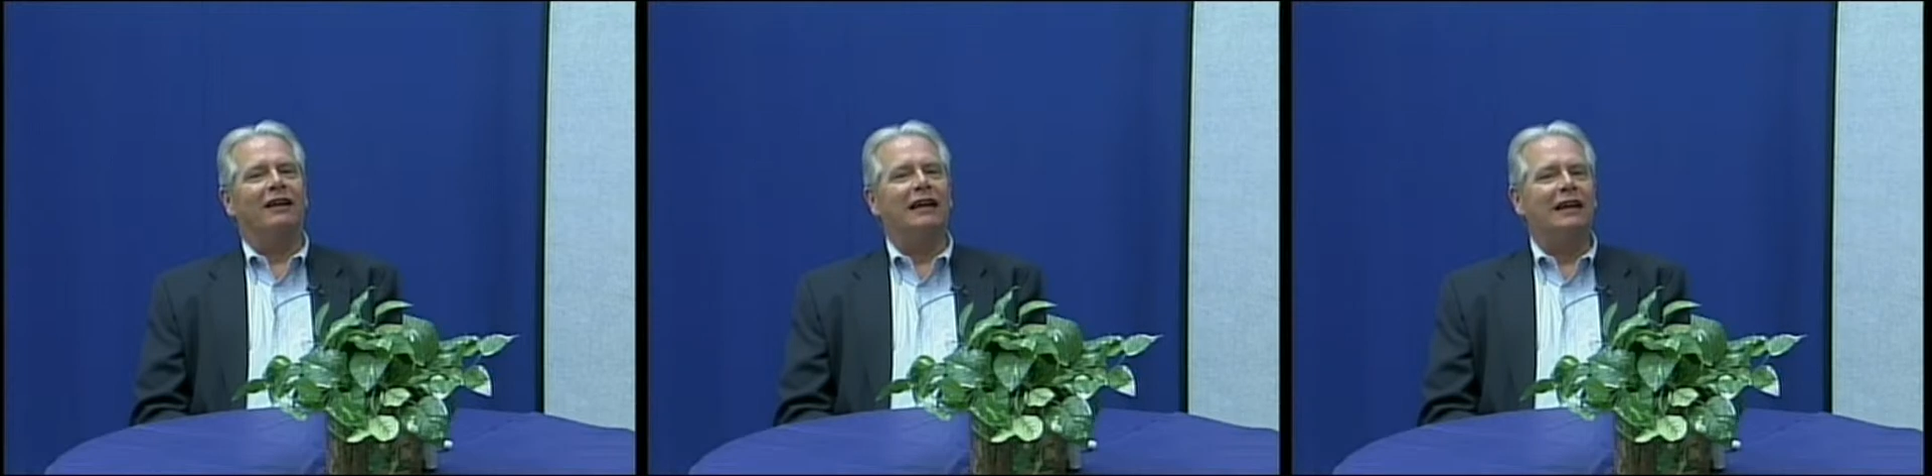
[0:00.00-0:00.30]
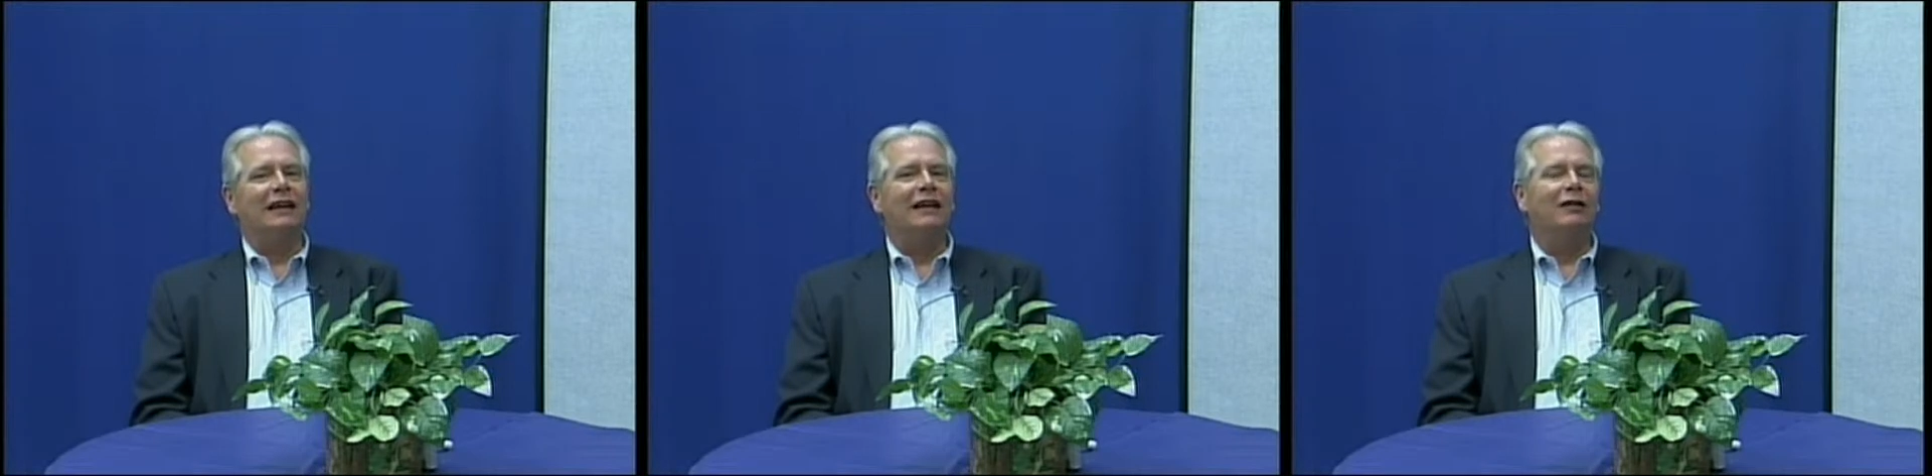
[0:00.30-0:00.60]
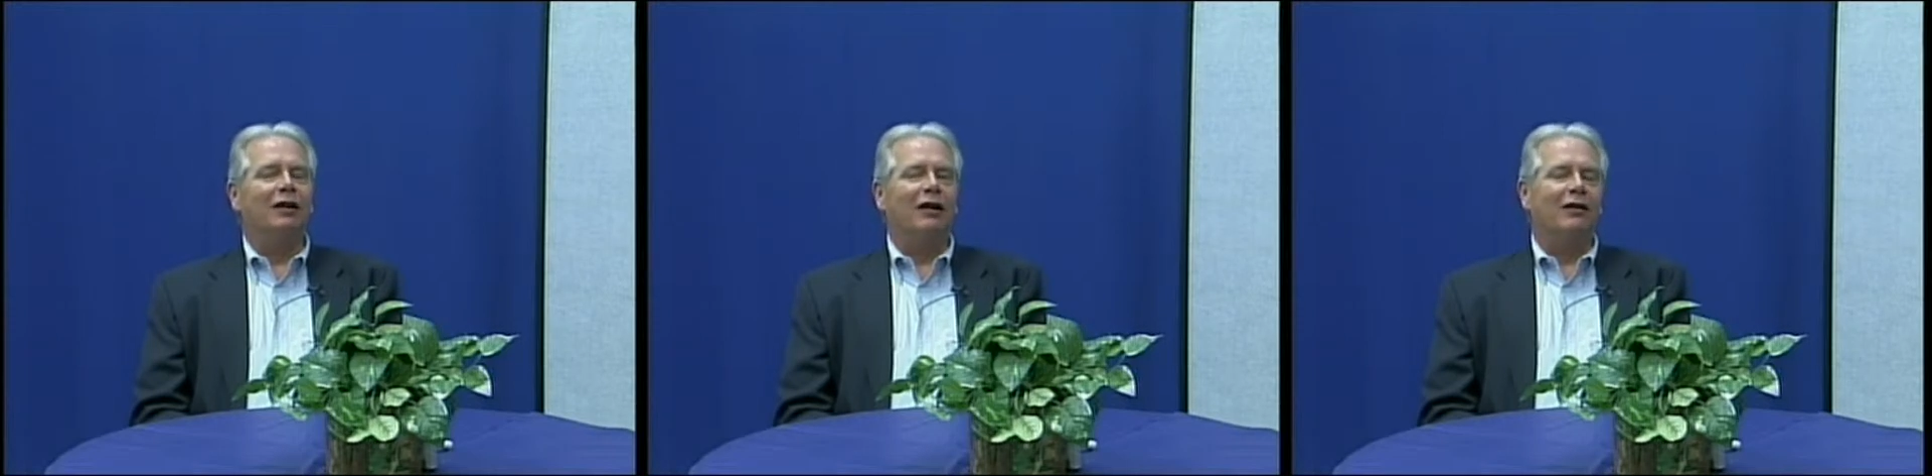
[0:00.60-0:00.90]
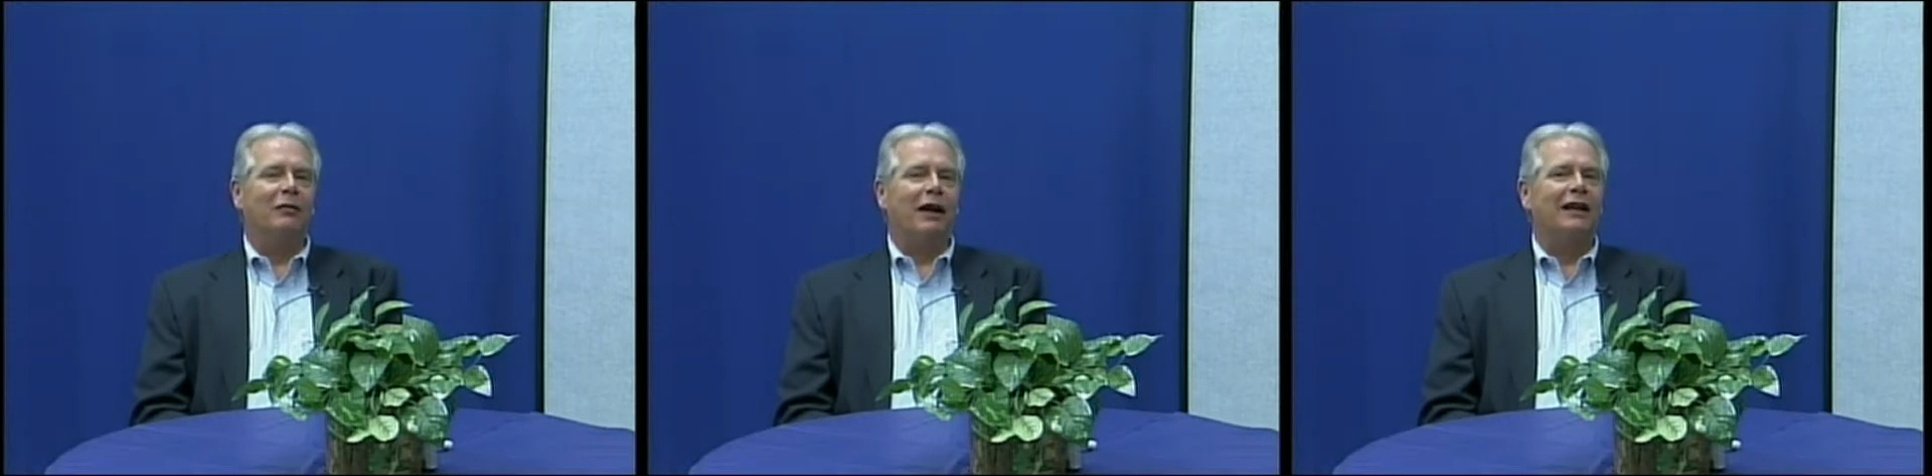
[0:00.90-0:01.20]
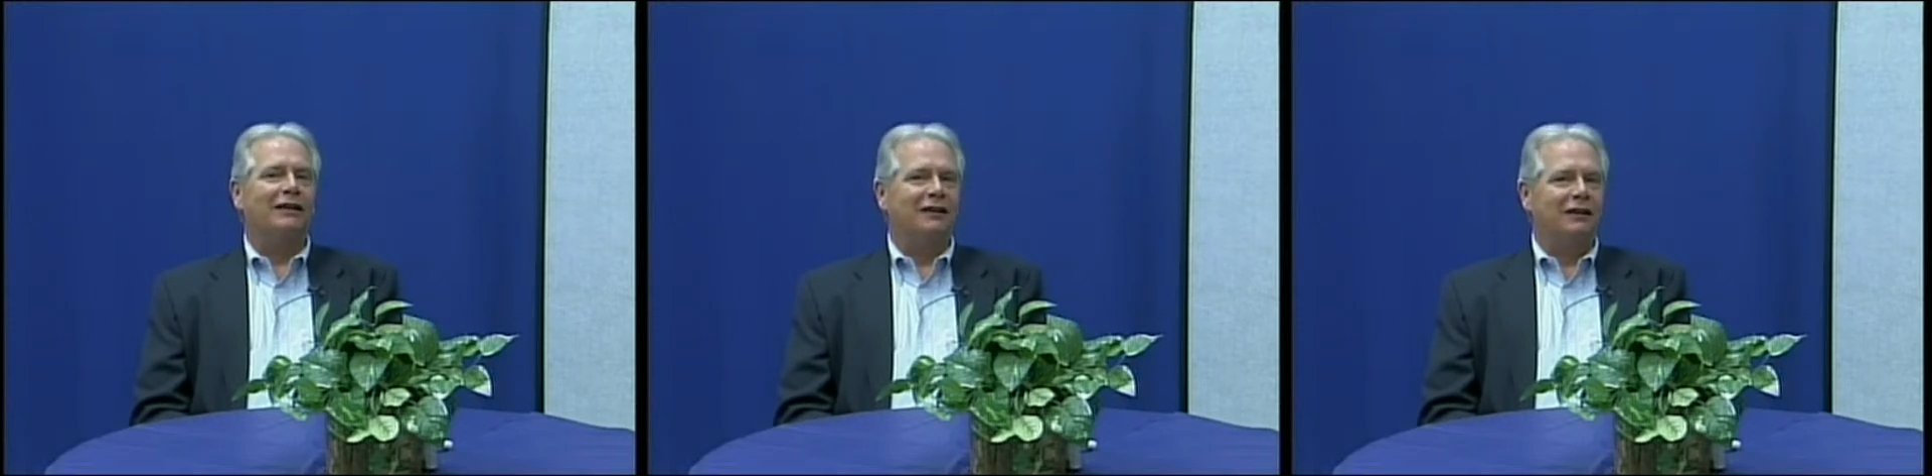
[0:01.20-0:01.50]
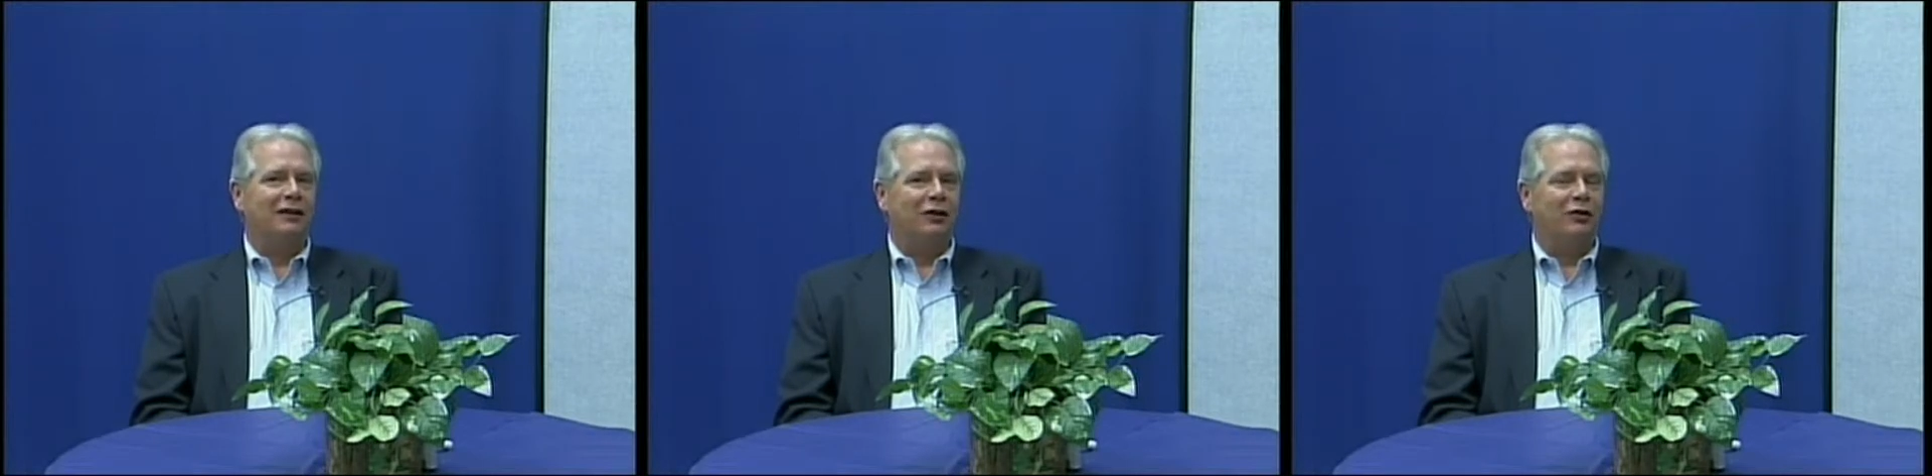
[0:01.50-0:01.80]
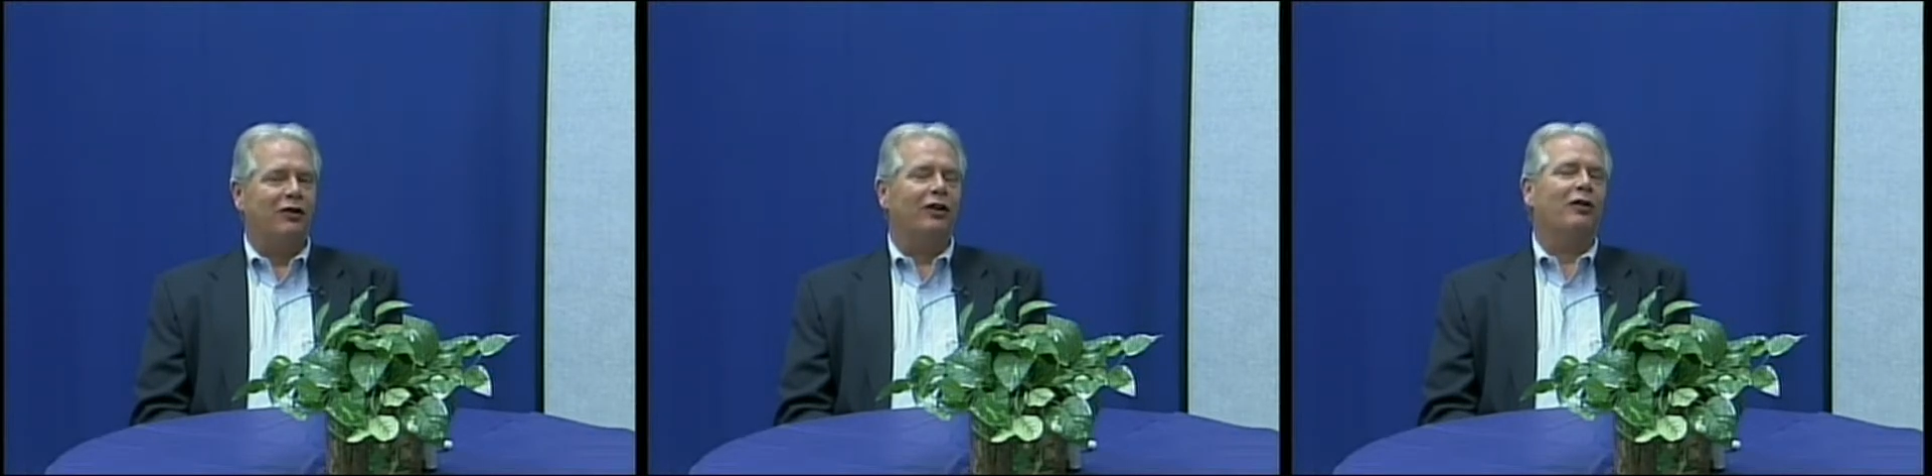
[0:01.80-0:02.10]
He, about 18
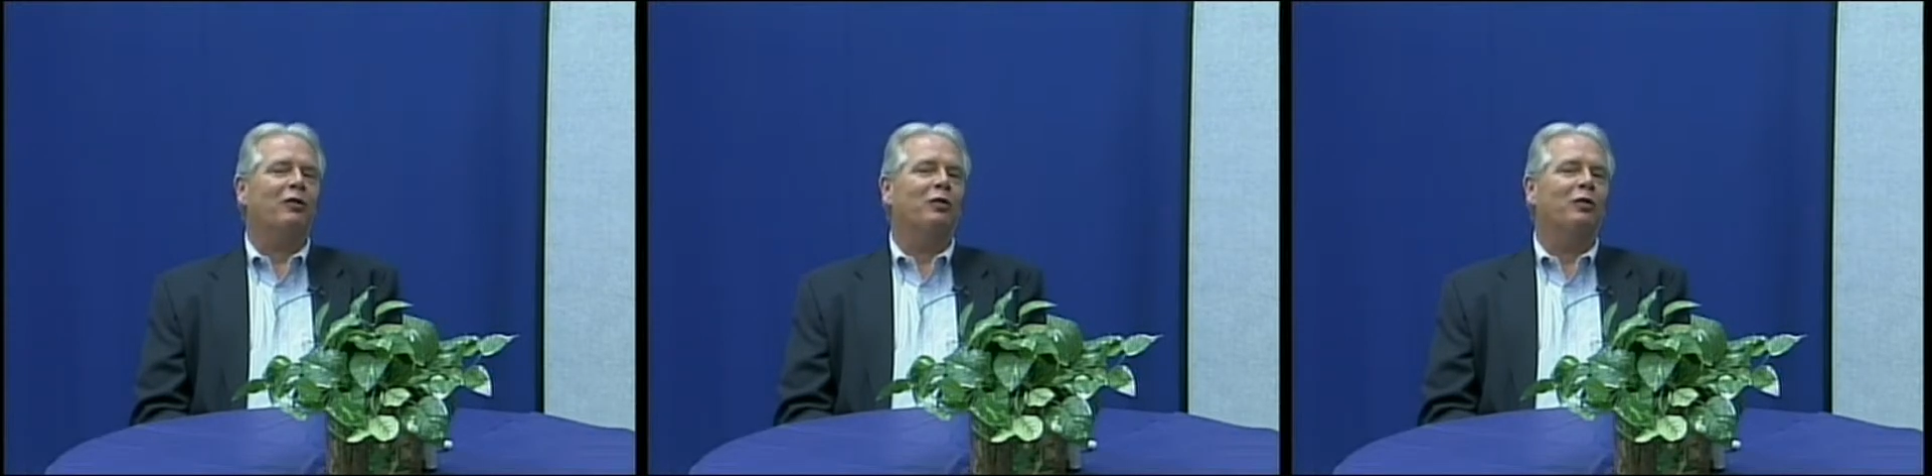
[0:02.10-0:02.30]
years ago,